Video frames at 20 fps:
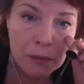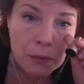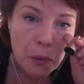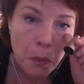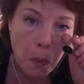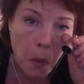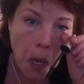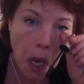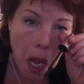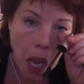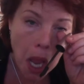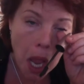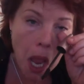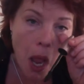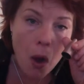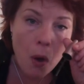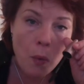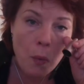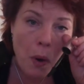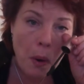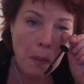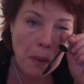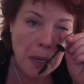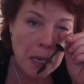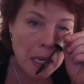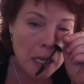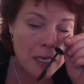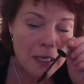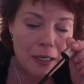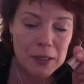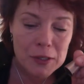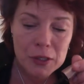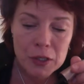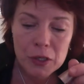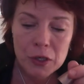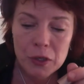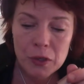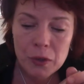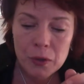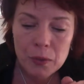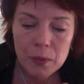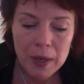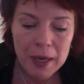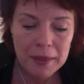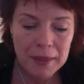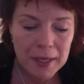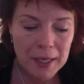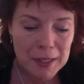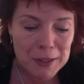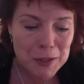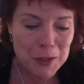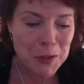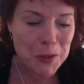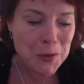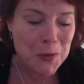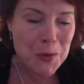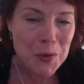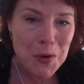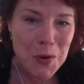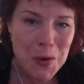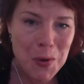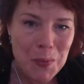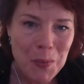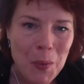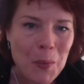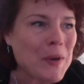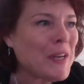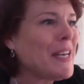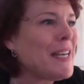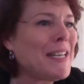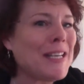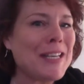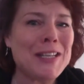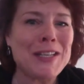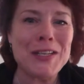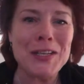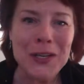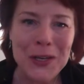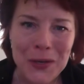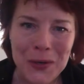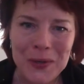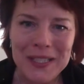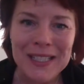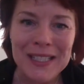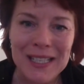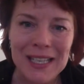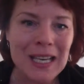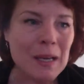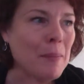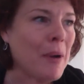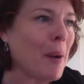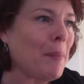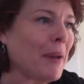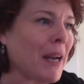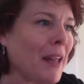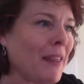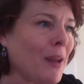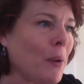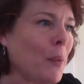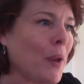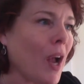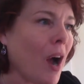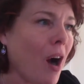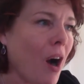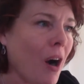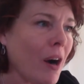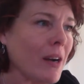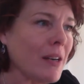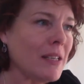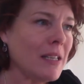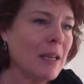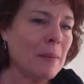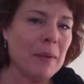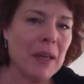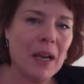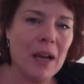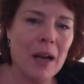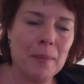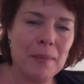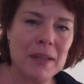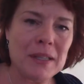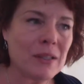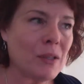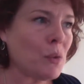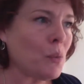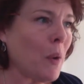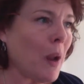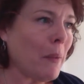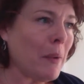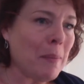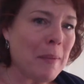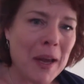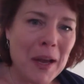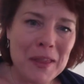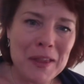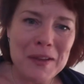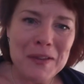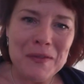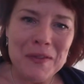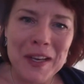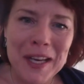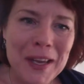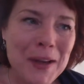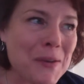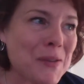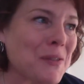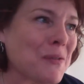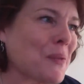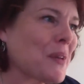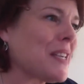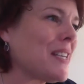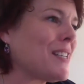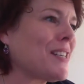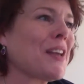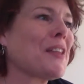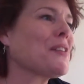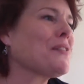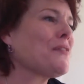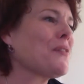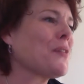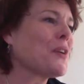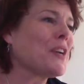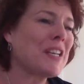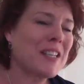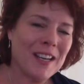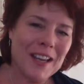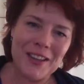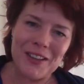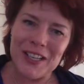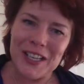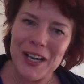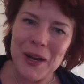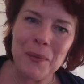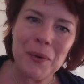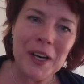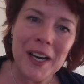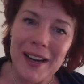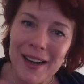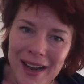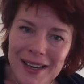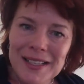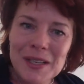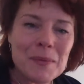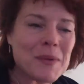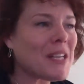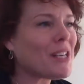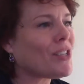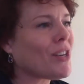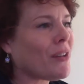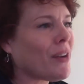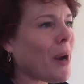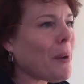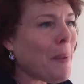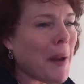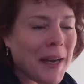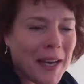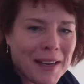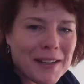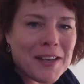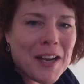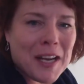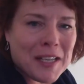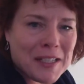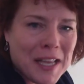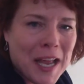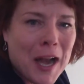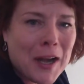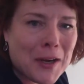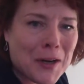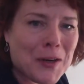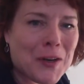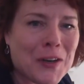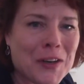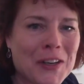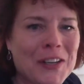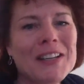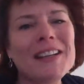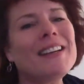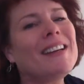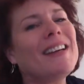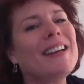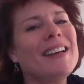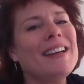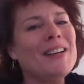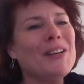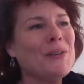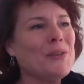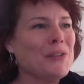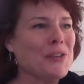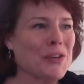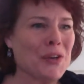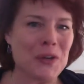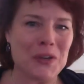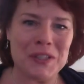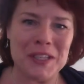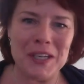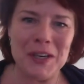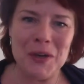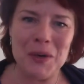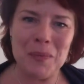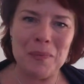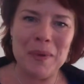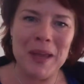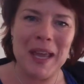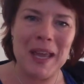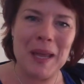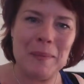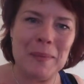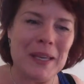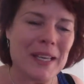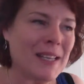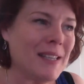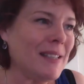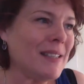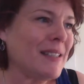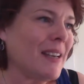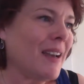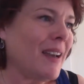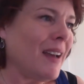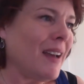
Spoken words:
So what we need to do, I think as a group, what we need to do is team up. And I think we are teaming up. This is why we make these videos with each other, for each other. You know, we're connecting with each other. I recognize that girl who's nursing her babies.